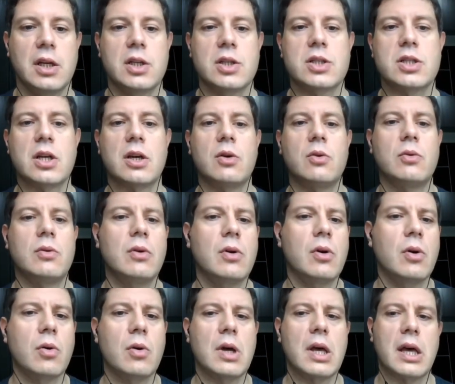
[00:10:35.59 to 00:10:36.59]
So
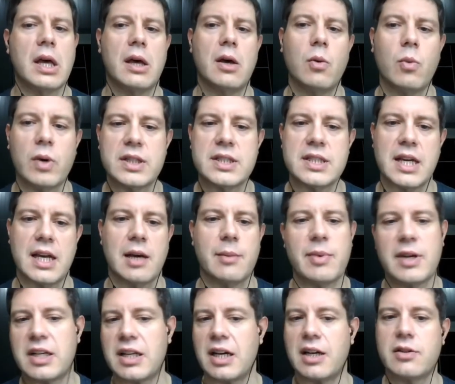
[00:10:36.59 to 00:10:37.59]
uh, WhatsApp
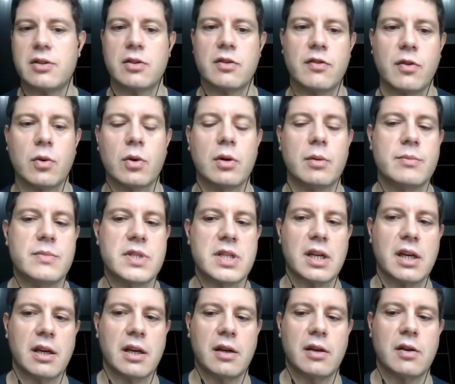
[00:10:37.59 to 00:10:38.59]
and other forms
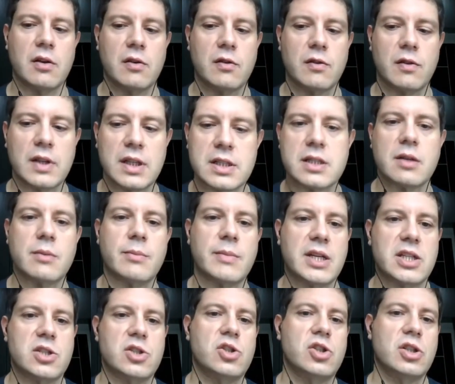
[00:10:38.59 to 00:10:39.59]
of instant
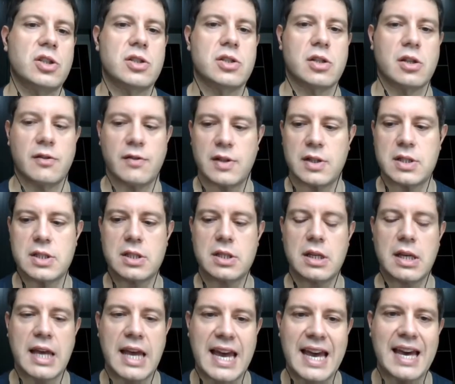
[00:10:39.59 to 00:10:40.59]
messaging service
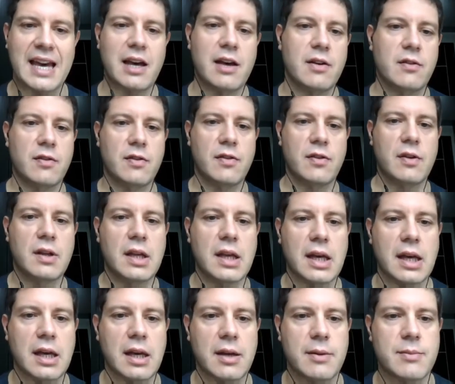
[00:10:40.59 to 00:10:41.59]
have
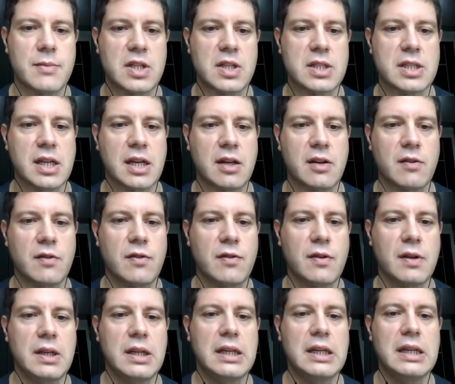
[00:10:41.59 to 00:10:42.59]
um, this kind of